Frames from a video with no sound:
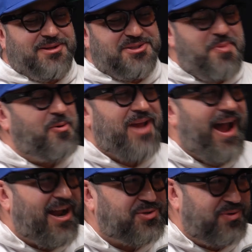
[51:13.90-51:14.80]
smoked
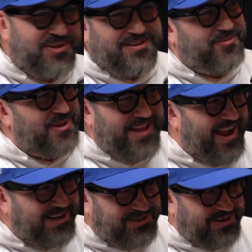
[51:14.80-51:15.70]
hash with
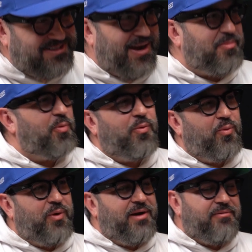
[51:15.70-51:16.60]
eggs on top or
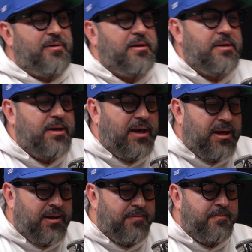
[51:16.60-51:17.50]
whatever.
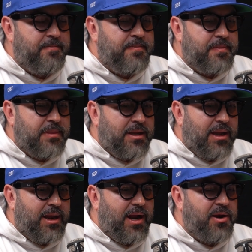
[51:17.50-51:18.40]

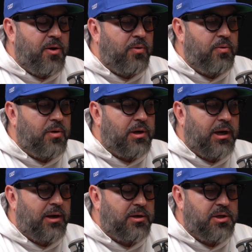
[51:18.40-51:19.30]
And I know,
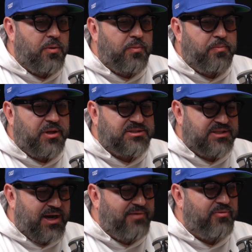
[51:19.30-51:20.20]
places
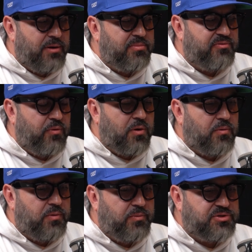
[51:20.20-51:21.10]
that I've run
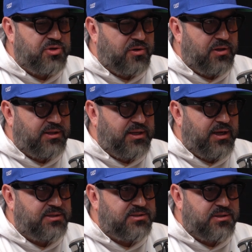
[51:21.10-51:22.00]
before, we would circulate the
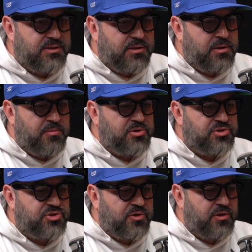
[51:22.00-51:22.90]
eggs in an
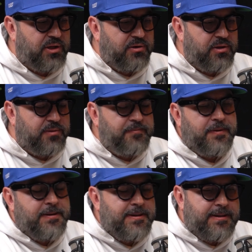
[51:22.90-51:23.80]
immersion circulator, and then,
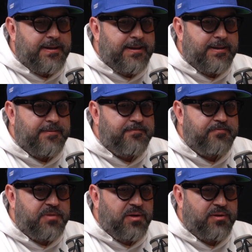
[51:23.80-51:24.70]

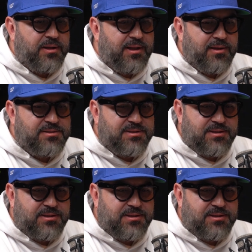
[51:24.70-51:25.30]
get that